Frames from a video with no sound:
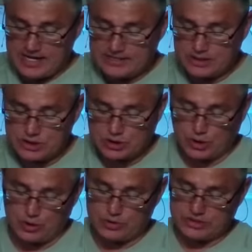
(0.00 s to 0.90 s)

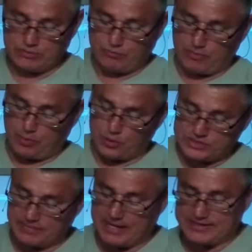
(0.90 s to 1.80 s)
discouraging
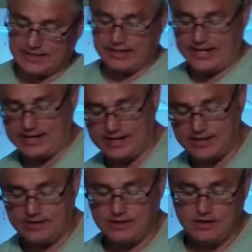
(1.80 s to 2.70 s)
reports about the
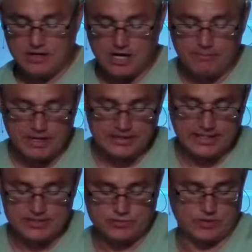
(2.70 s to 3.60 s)
land among the
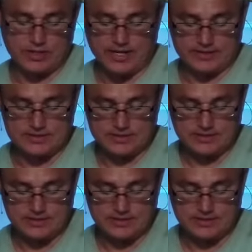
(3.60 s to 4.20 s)
Israelites.